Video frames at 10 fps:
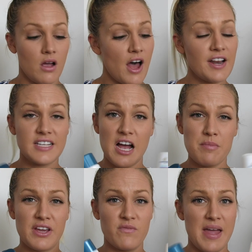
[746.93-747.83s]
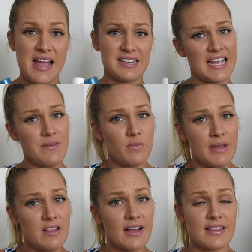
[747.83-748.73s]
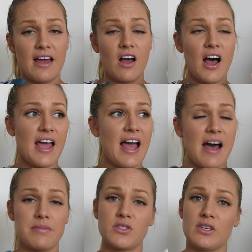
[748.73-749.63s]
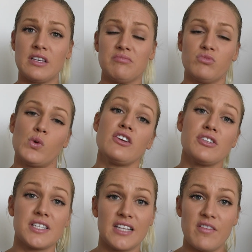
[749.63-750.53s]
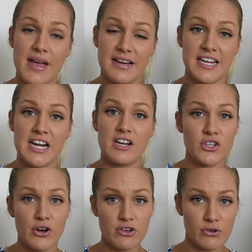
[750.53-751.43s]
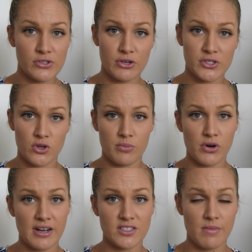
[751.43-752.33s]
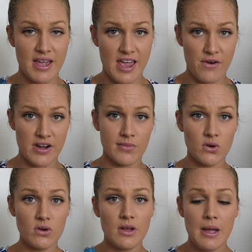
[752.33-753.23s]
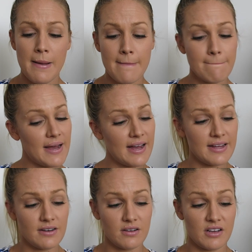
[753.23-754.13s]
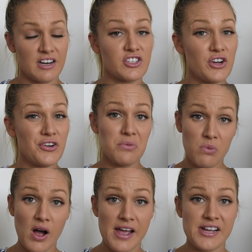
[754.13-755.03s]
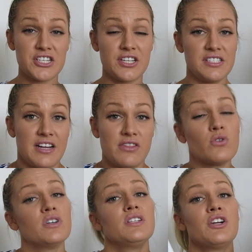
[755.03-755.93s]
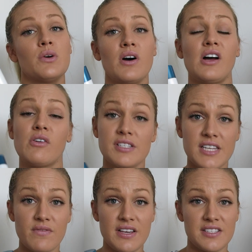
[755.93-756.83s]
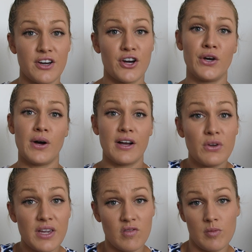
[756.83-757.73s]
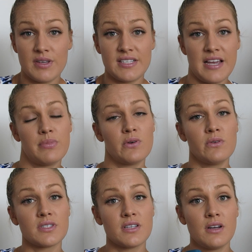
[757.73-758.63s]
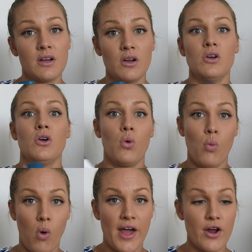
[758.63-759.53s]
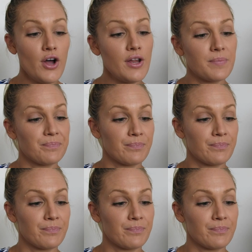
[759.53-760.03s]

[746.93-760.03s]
I just can't believe Pantene would be like that. I used to love Pantene. I don't use those sort of products on my hair anymore. But, and I don't know why I actually did. I thought, you know what, I'll just give these a go. I could give them as samples. Why not?